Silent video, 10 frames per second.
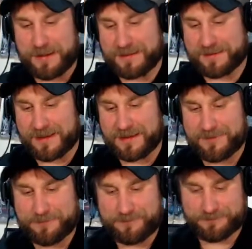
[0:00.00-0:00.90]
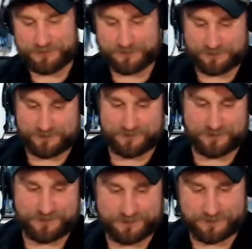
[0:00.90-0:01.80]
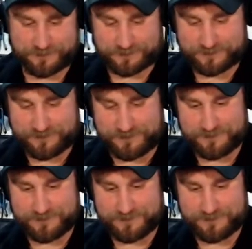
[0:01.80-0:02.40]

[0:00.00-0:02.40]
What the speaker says: stop doing all that cussing in the first minute.